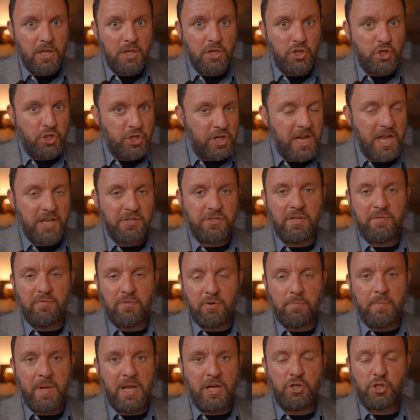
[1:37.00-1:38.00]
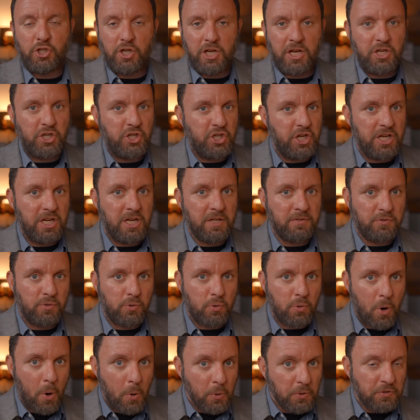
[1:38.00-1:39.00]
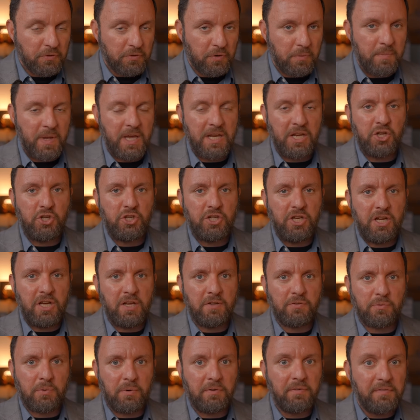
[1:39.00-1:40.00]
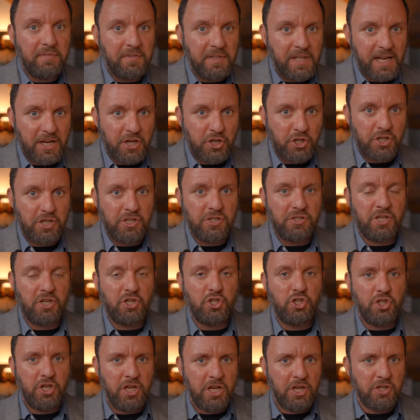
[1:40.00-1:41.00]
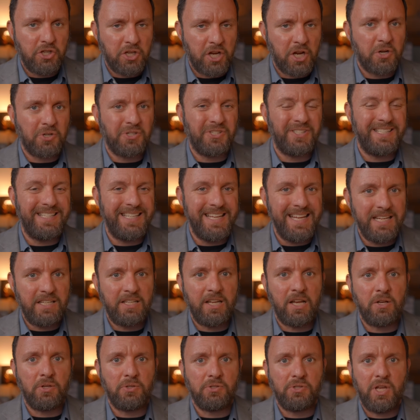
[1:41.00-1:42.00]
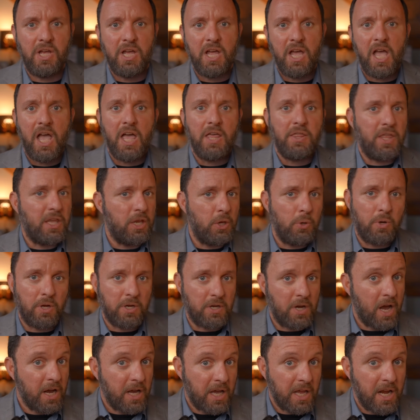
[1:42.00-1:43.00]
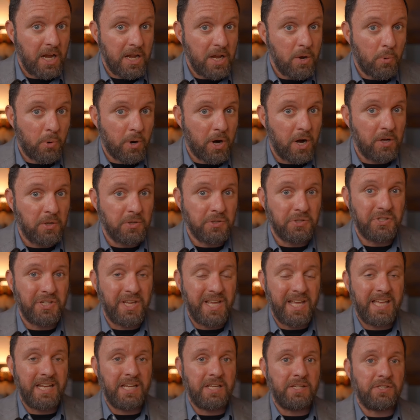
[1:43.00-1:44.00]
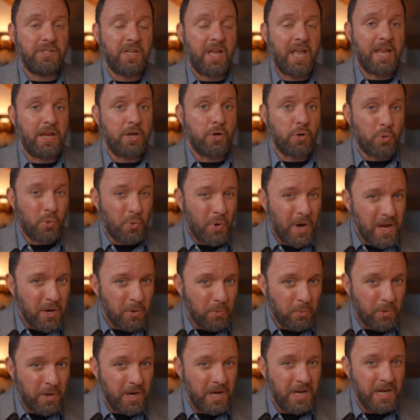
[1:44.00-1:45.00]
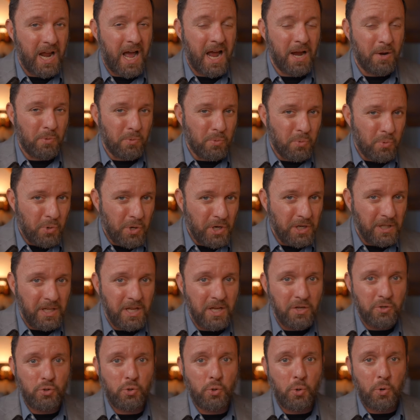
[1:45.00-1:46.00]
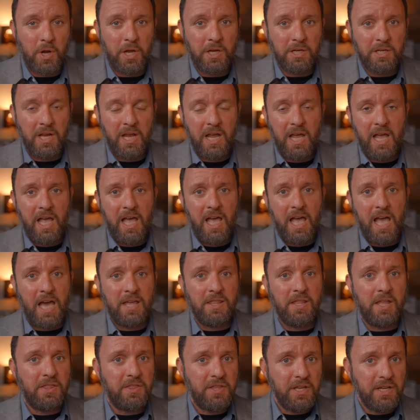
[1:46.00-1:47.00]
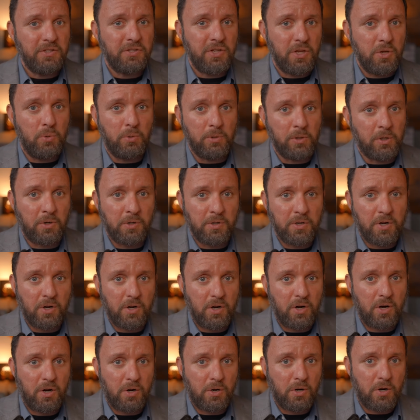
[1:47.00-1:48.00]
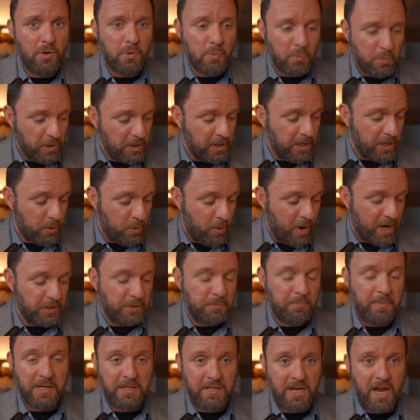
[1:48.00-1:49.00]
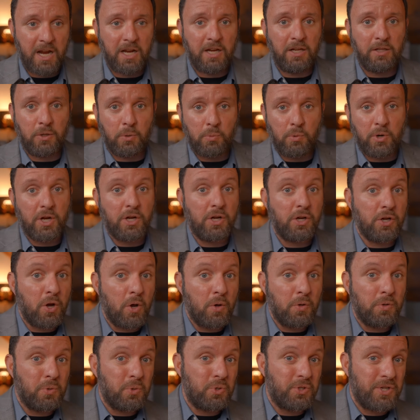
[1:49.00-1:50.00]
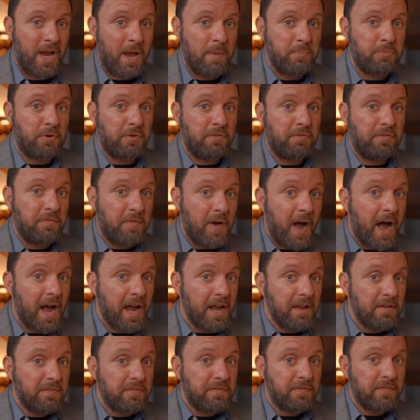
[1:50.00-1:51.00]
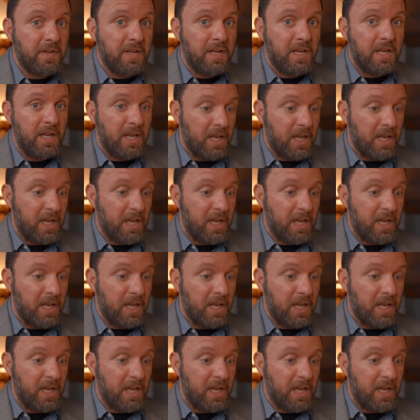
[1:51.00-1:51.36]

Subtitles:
She has information and she gives quotes from him and she gives reflections and she shares details that you cannot get anywhere else. It is a great read. I really enjoy it. And the things that you learn are really quite spectacular. We're going to go through chapter 5.